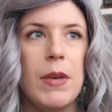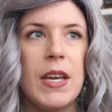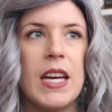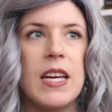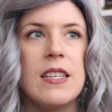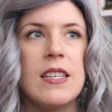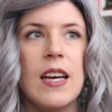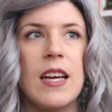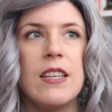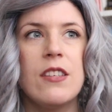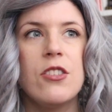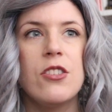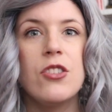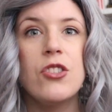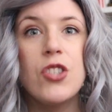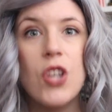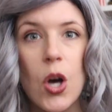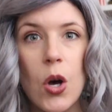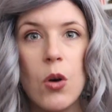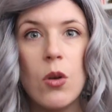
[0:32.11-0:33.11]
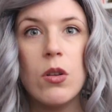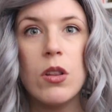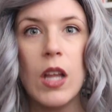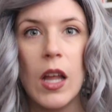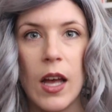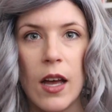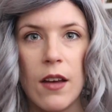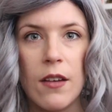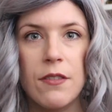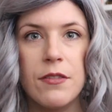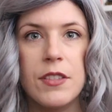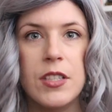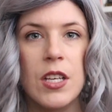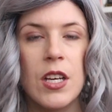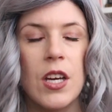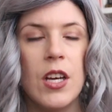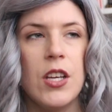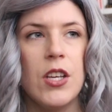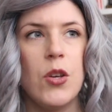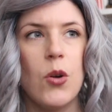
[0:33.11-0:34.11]
because I so loved
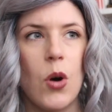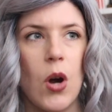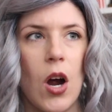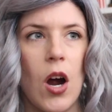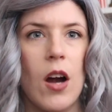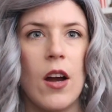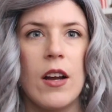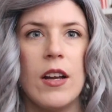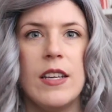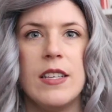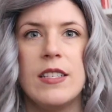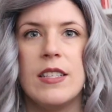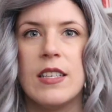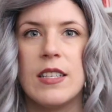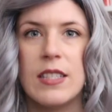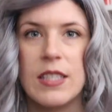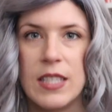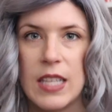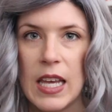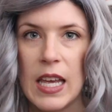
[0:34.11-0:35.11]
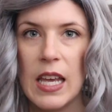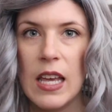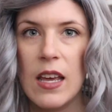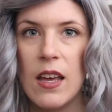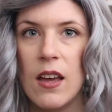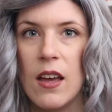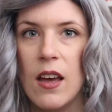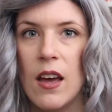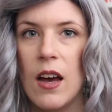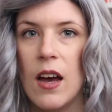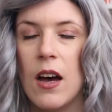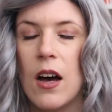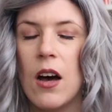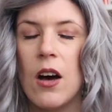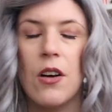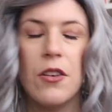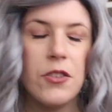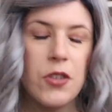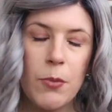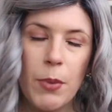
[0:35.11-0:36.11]
Your Heart is the Sea, uh,
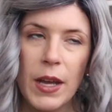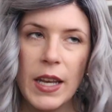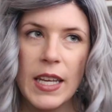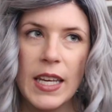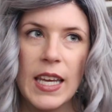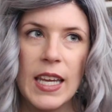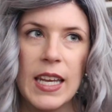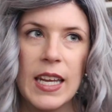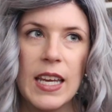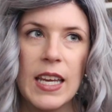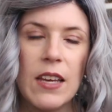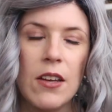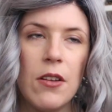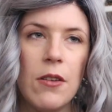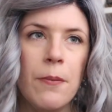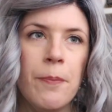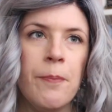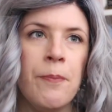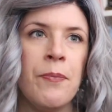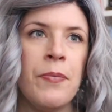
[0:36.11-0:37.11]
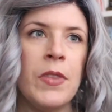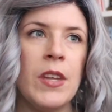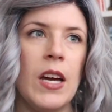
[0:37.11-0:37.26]
also by Nikita Gill.